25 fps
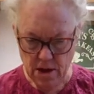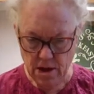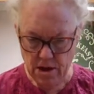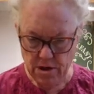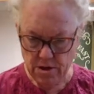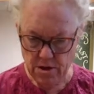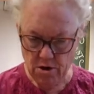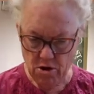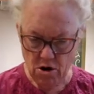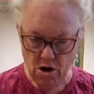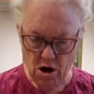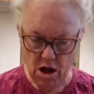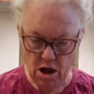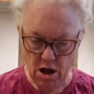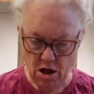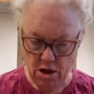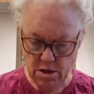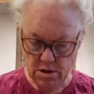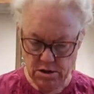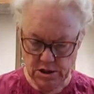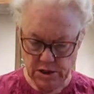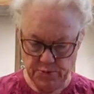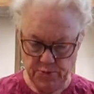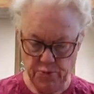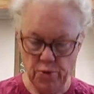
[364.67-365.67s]
They're all
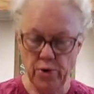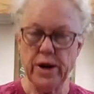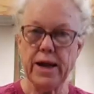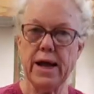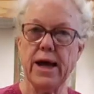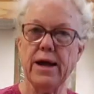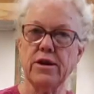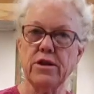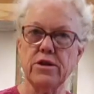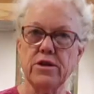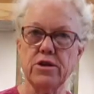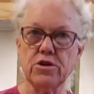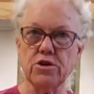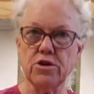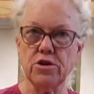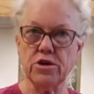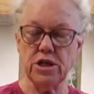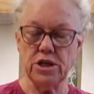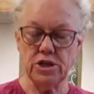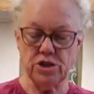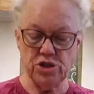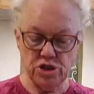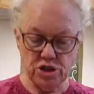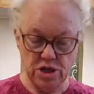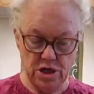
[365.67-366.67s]
spread out on the
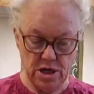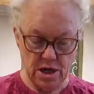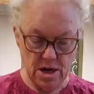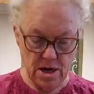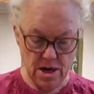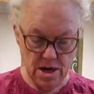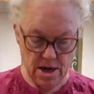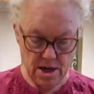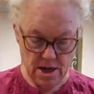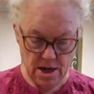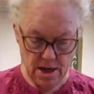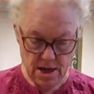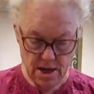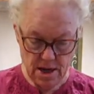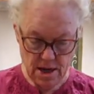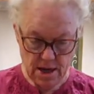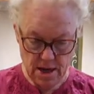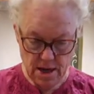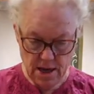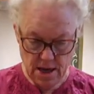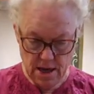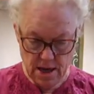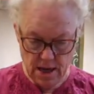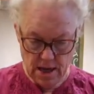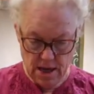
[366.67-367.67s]
cookie sheet.
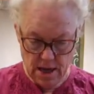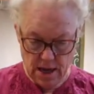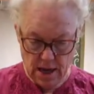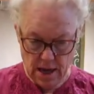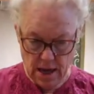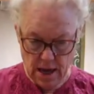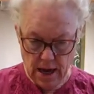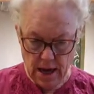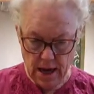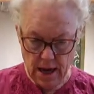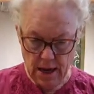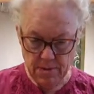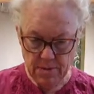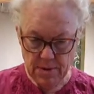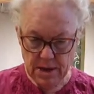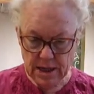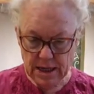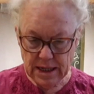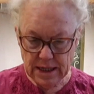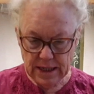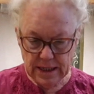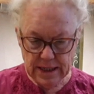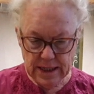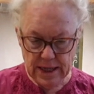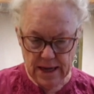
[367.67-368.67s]
I'm
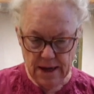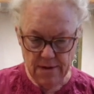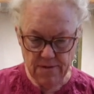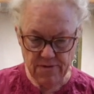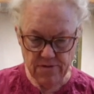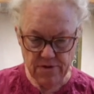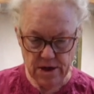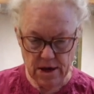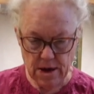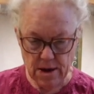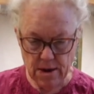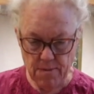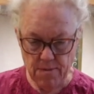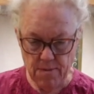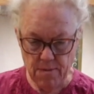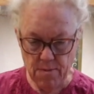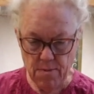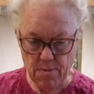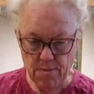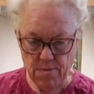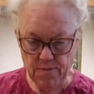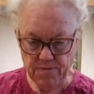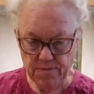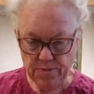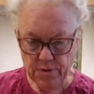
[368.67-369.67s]
going to leave
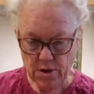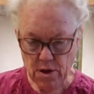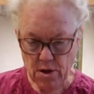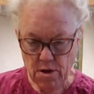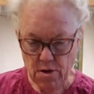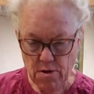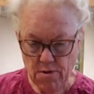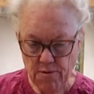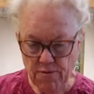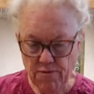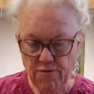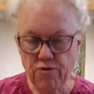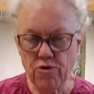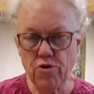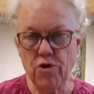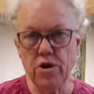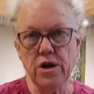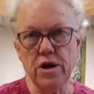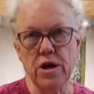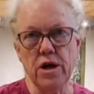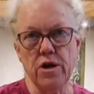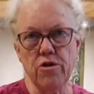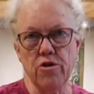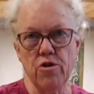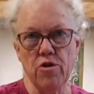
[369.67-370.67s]
them for
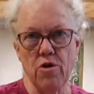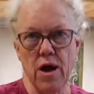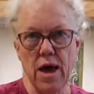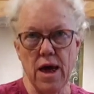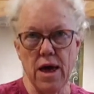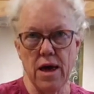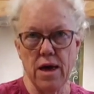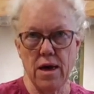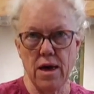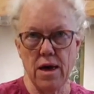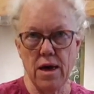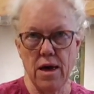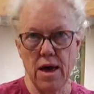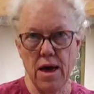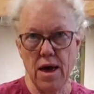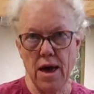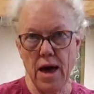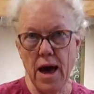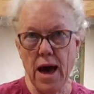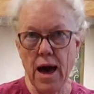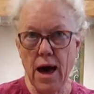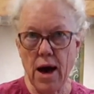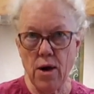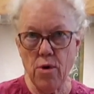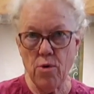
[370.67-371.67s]
another
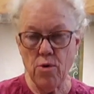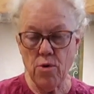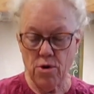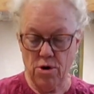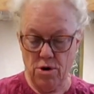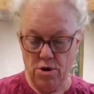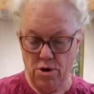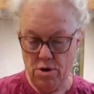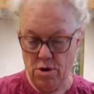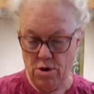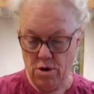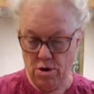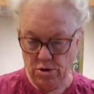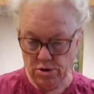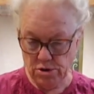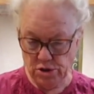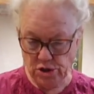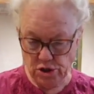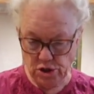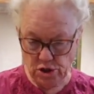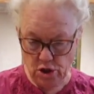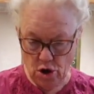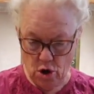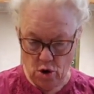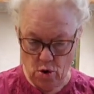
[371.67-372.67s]
hour or
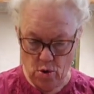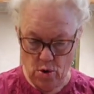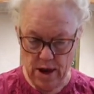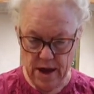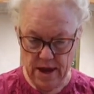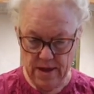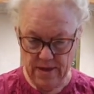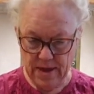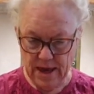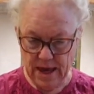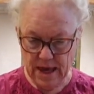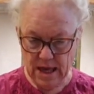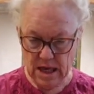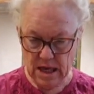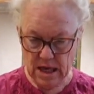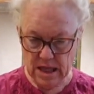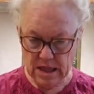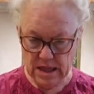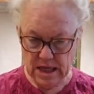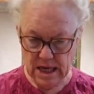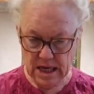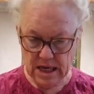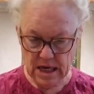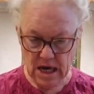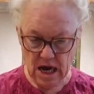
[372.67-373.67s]
so, and
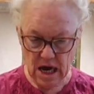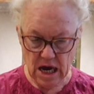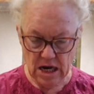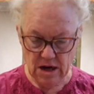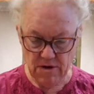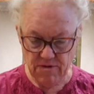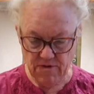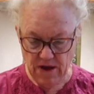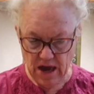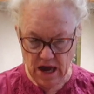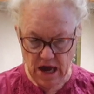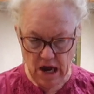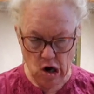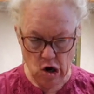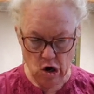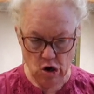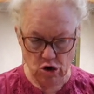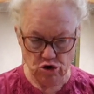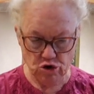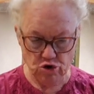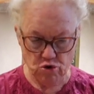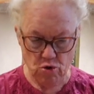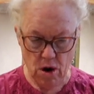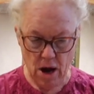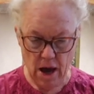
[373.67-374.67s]
they kind of air
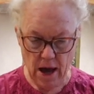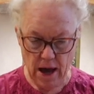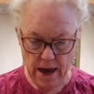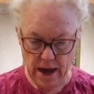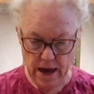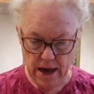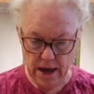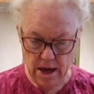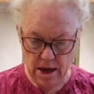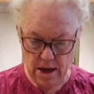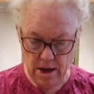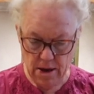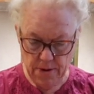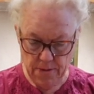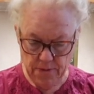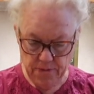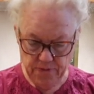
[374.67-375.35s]
dry.